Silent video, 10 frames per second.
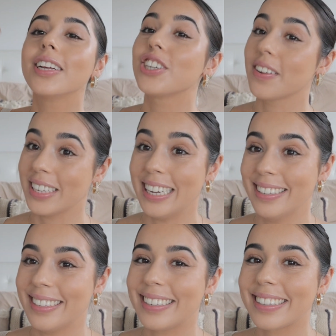chef's
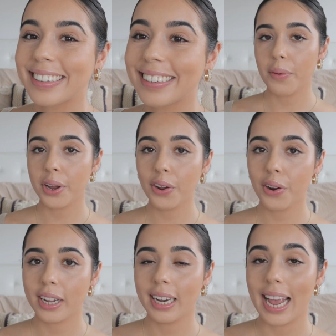kiss. Now we're going to
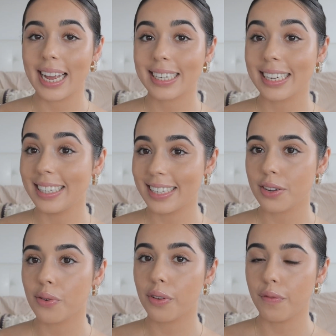go in and
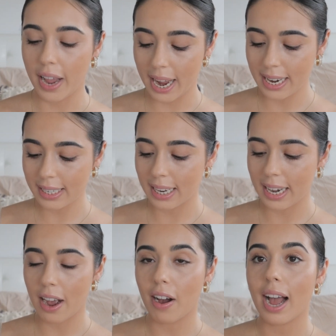conceal the face.
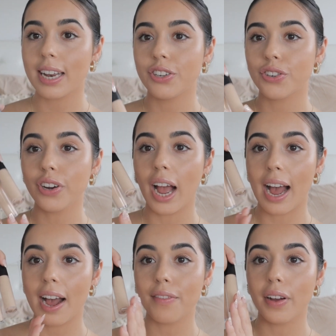Now I do
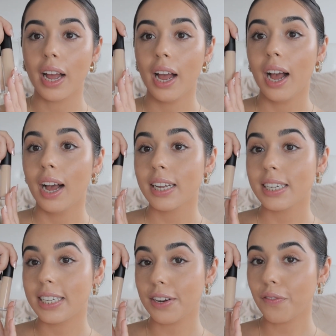have
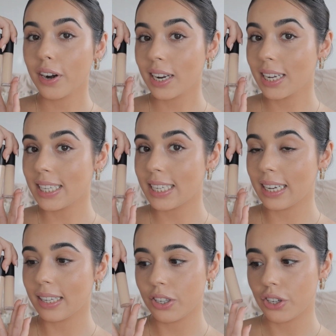different
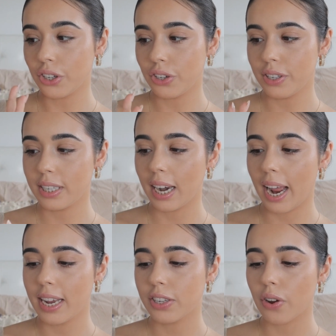concealers to use
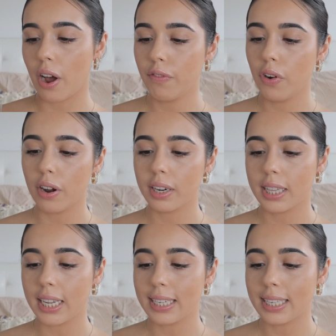today. So I've got
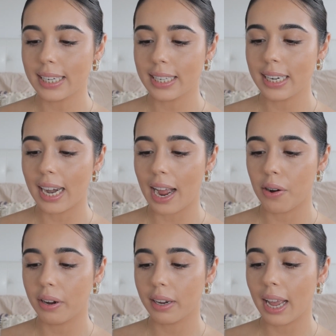the
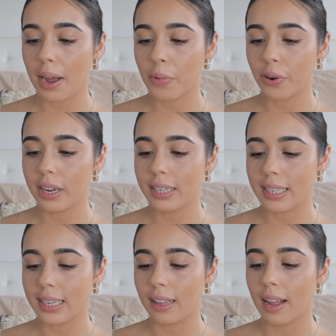16-hour camo
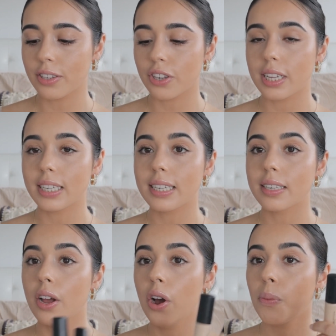concealer. So this
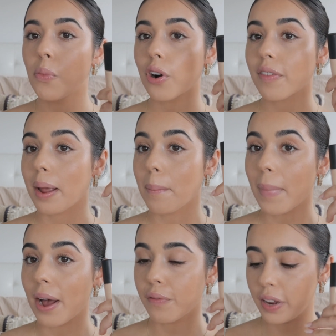is more of a
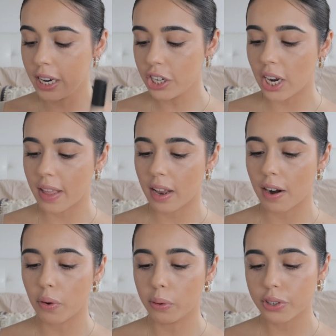matte finish. And then
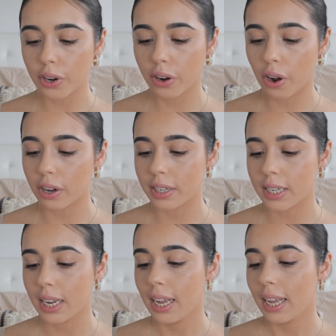I've also
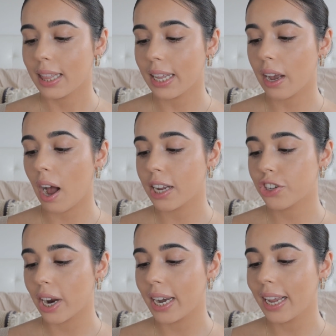got the
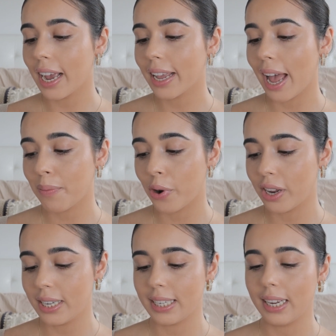hydrating camo
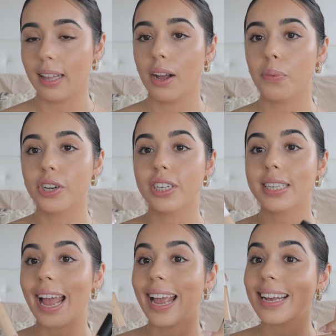concealer, which is
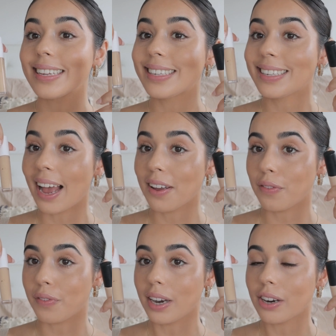a
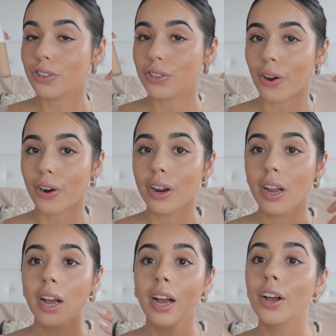satin finish. So
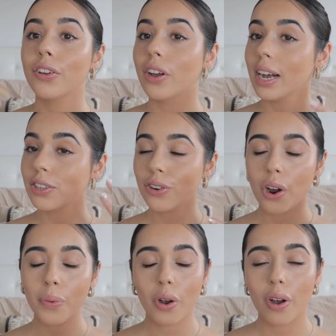you guys
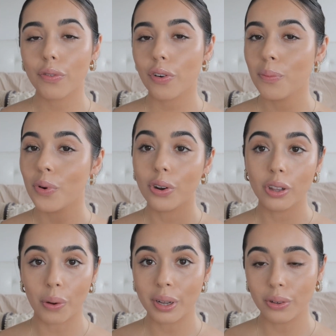know we're going for a more
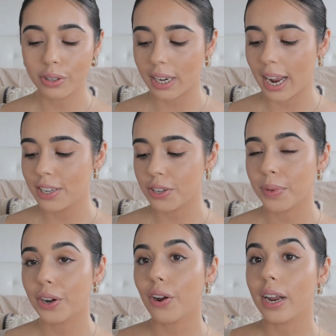glowy look today, so I'm
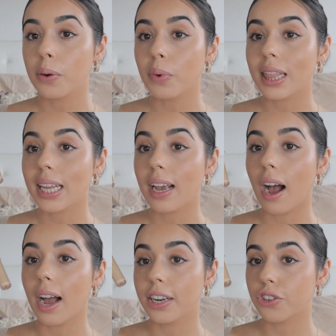going to go in with the
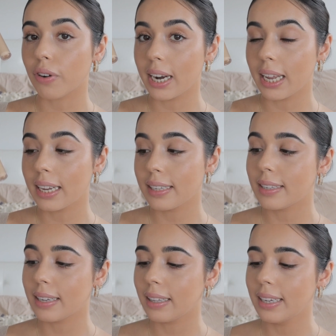hydrating
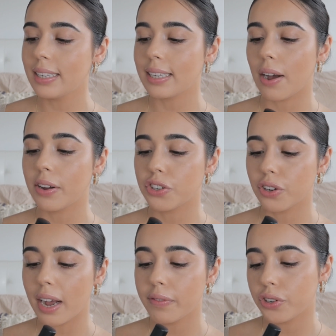concealers. Now I
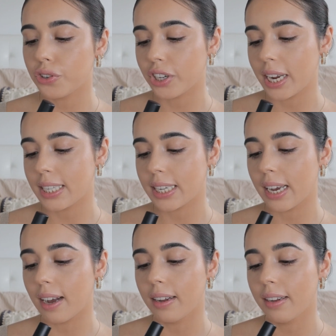do have two shades
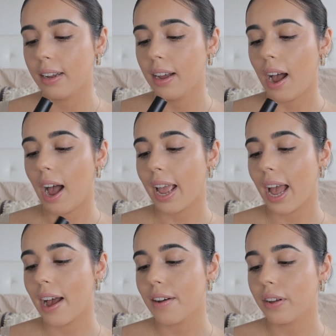here. I
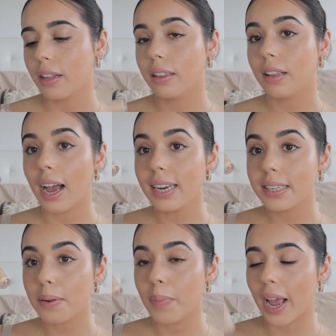have
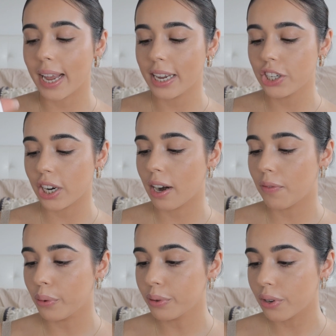light beige and
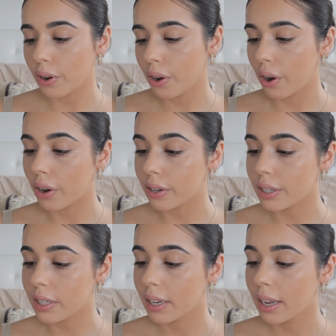I've also
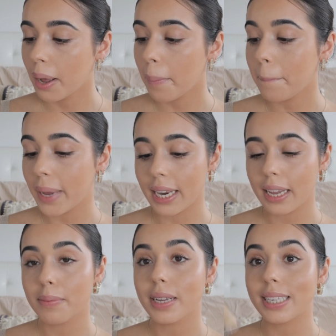got
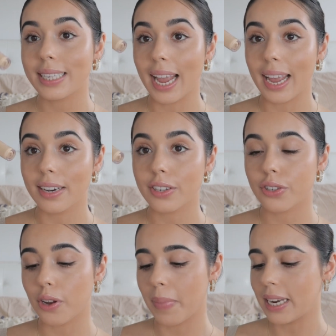medium sand.
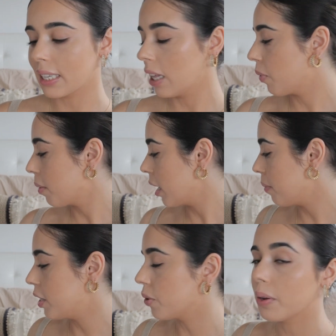So basically what I'm going to
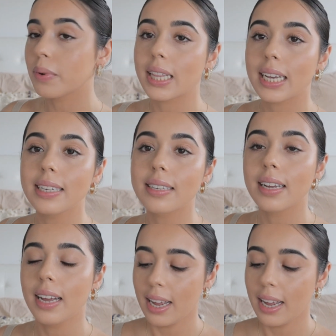be doing with these